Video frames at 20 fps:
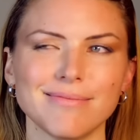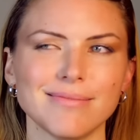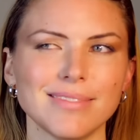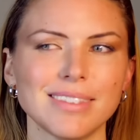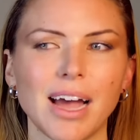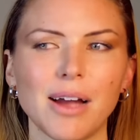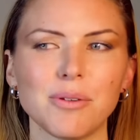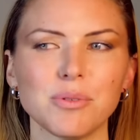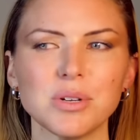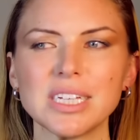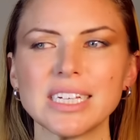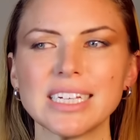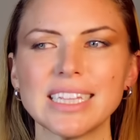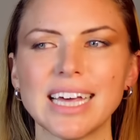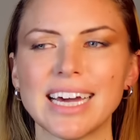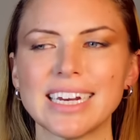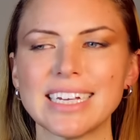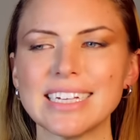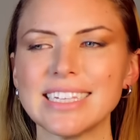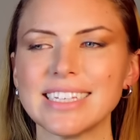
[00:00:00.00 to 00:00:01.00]
Not really
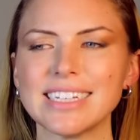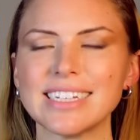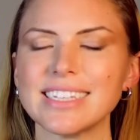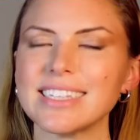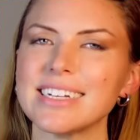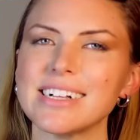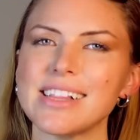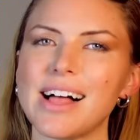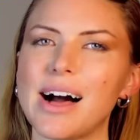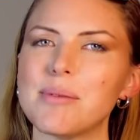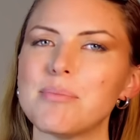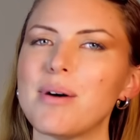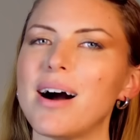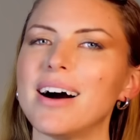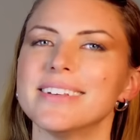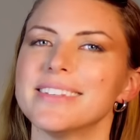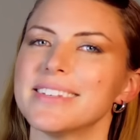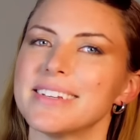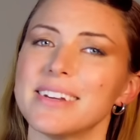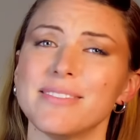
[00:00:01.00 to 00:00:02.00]
that easy to see a lot of
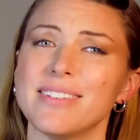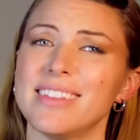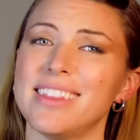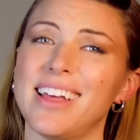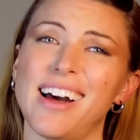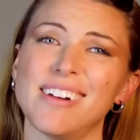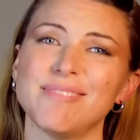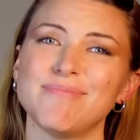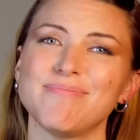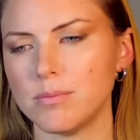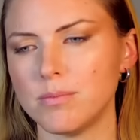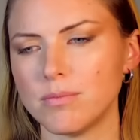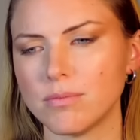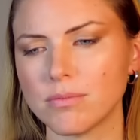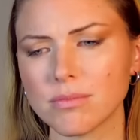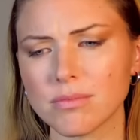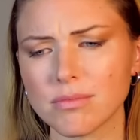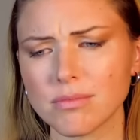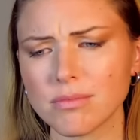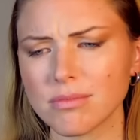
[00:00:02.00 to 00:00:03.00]
positive in that.
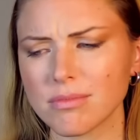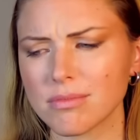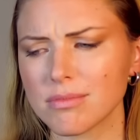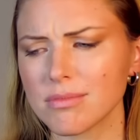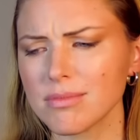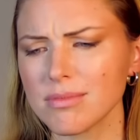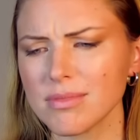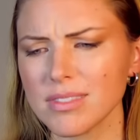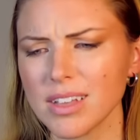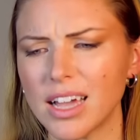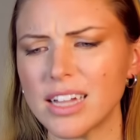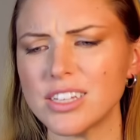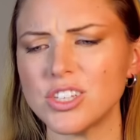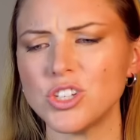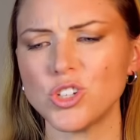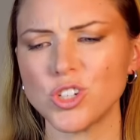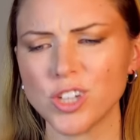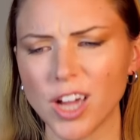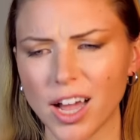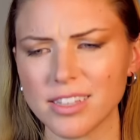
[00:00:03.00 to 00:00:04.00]

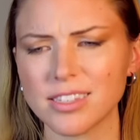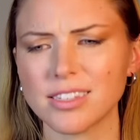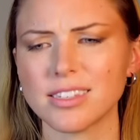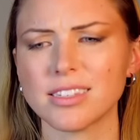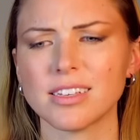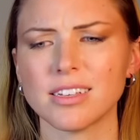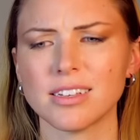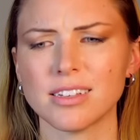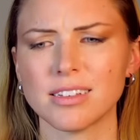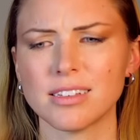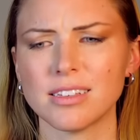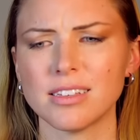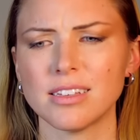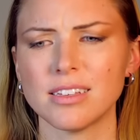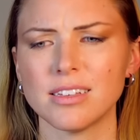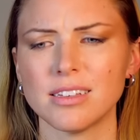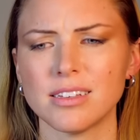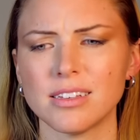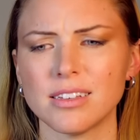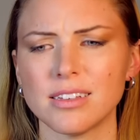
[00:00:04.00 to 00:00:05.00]
It just
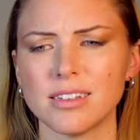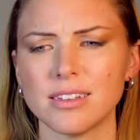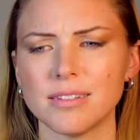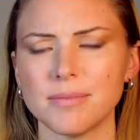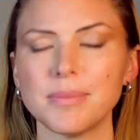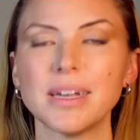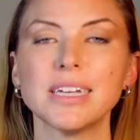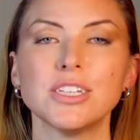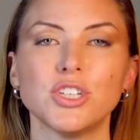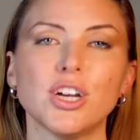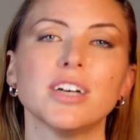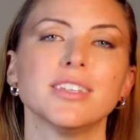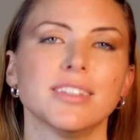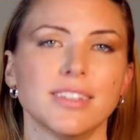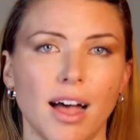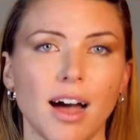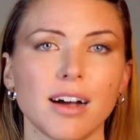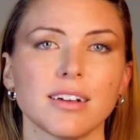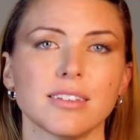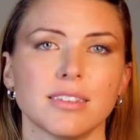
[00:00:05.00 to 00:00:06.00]

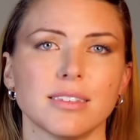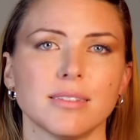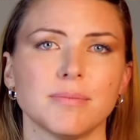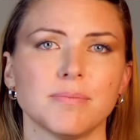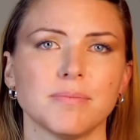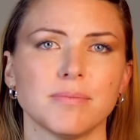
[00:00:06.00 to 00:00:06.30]
sucks.